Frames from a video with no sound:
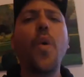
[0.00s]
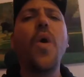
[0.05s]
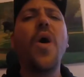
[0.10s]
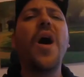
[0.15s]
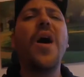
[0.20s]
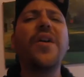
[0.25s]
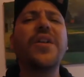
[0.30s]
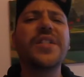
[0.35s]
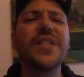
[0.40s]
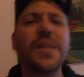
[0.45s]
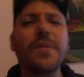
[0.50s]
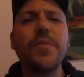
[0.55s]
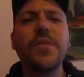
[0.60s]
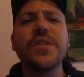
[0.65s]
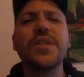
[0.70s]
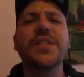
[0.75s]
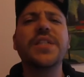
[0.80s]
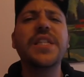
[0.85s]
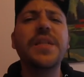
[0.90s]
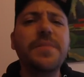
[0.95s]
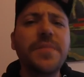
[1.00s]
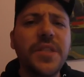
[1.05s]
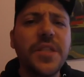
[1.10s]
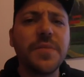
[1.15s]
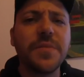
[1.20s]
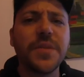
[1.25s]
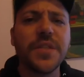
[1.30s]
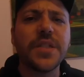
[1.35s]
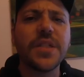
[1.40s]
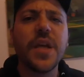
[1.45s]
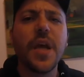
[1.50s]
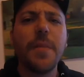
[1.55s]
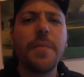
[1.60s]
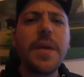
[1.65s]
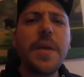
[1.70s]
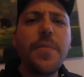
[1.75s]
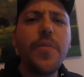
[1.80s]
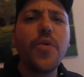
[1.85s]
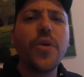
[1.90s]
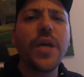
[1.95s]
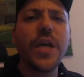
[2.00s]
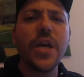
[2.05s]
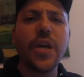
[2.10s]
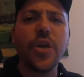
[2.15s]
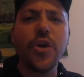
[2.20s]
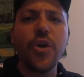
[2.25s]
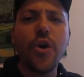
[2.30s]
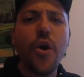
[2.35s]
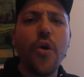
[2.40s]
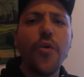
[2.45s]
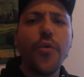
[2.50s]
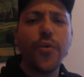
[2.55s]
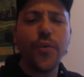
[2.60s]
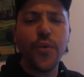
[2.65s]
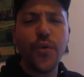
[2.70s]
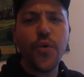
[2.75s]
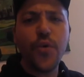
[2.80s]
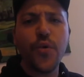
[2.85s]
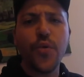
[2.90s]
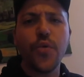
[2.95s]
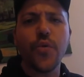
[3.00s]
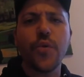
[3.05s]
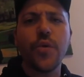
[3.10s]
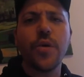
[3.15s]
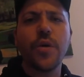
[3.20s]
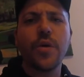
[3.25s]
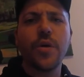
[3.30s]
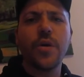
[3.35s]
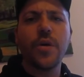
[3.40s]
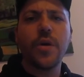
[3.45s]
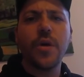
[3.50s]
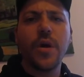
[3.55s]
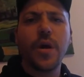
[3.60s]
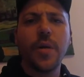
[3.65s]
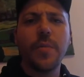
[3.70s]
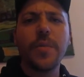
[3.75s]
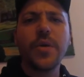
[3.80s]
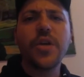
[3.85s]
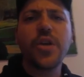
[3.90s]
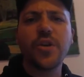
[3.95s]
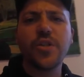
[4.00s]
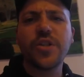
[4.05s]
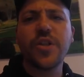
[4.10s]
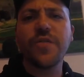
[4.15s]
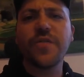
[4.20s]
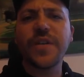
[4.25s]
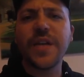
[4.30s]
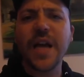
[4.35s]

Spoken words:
what are some of the symptoms people can go through because of